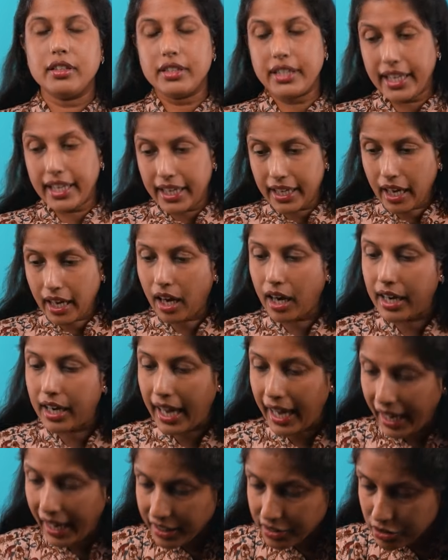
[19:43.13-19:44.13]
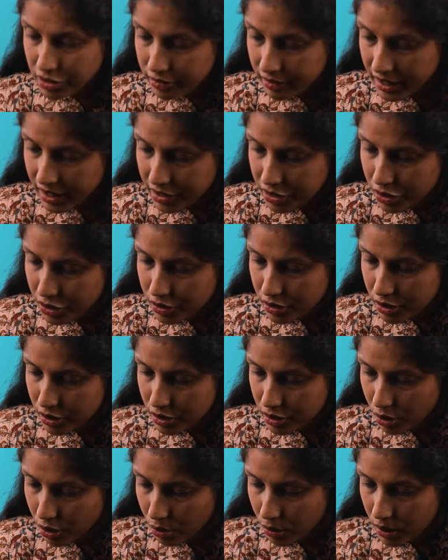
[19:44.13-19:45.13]
they are actually
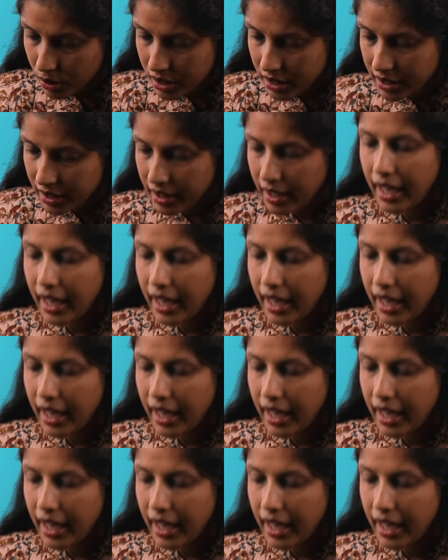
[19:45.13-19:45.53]
sold